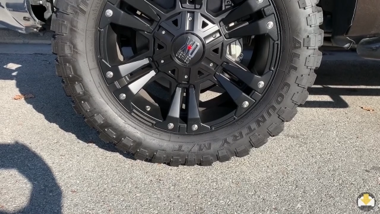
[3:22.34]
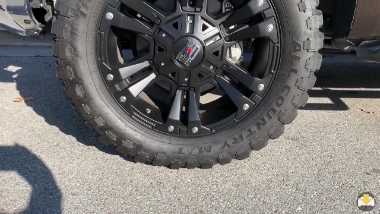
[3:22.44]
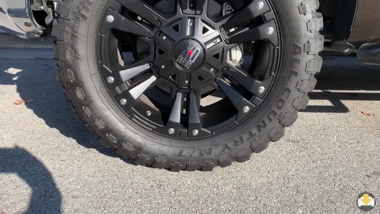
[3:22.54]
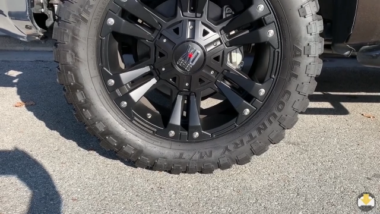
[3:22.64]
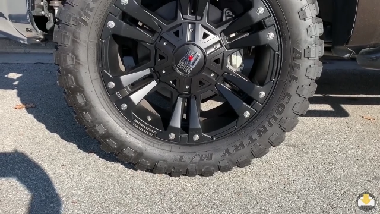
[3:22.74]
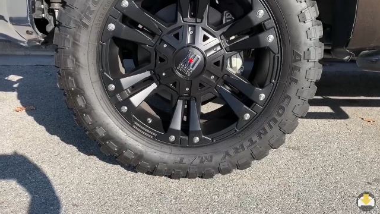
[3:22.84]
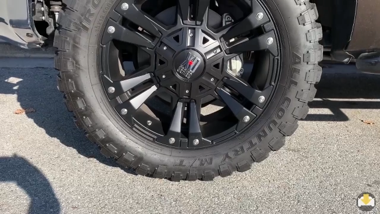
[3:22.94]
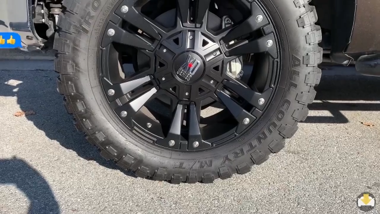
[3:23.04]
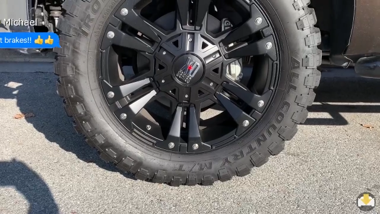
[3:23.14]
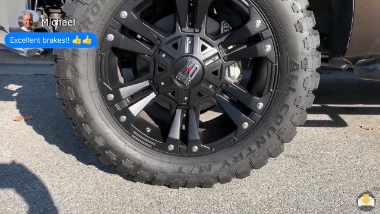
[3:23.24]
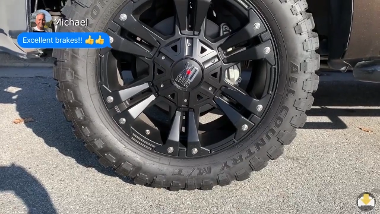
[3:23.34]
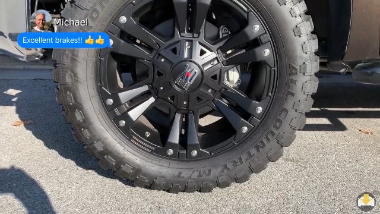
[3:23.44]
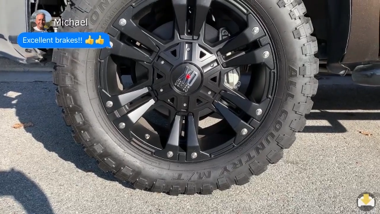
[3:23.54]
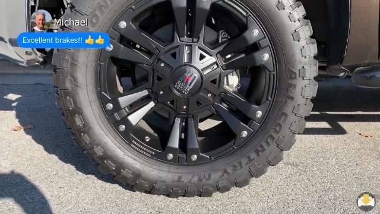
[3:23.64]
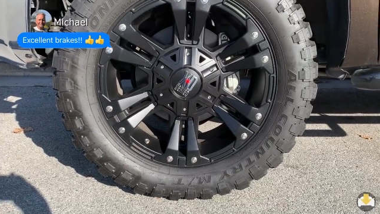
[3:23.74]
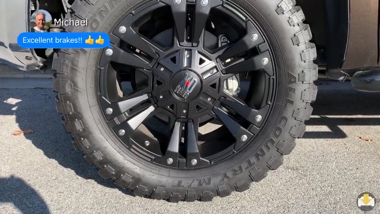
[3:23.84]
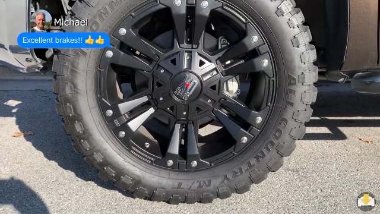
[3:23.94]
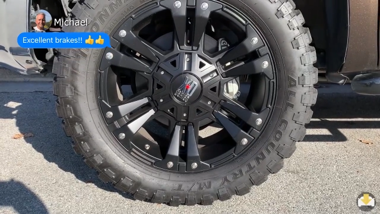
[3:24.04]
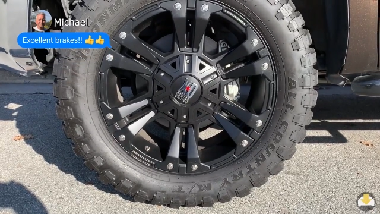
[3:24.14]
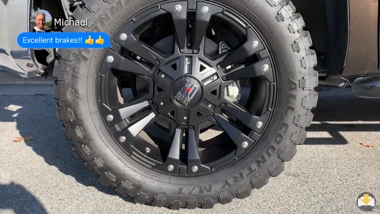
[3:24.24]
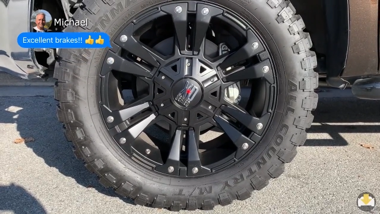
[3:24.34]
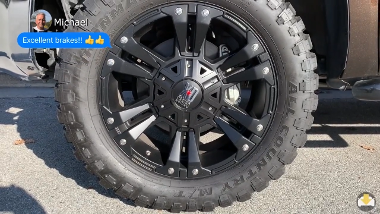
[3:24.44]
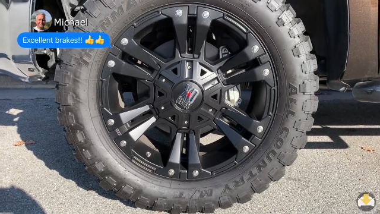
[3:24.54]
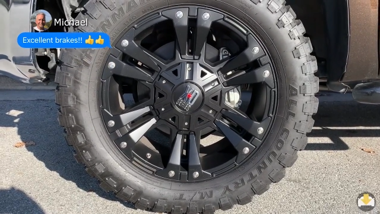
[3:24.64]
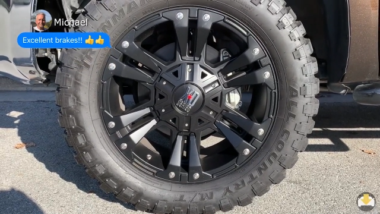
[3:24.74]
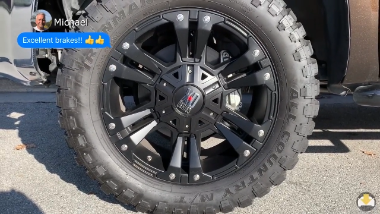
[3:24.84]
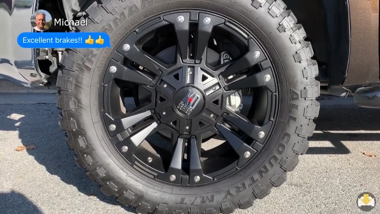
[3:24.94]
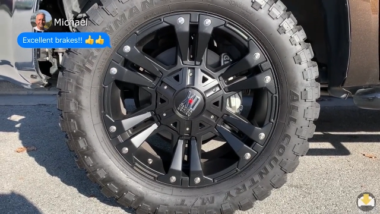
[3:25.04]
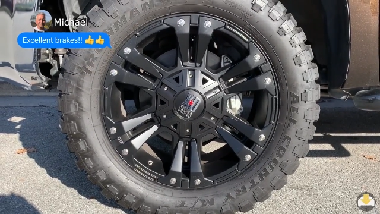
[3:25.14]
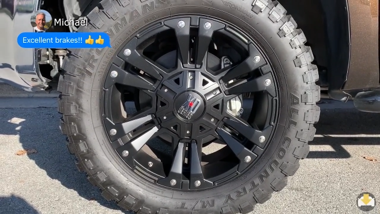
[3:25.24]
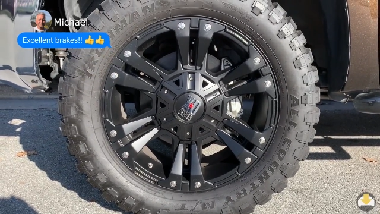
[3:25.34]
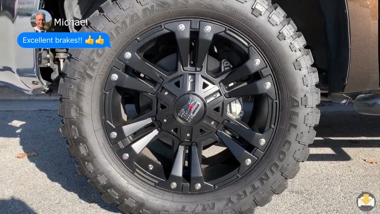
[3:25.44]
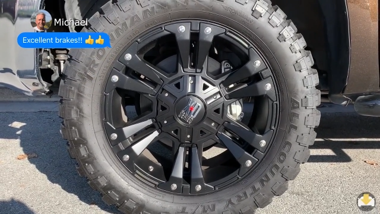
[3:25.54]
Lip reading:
Nobody's mouth can be seen.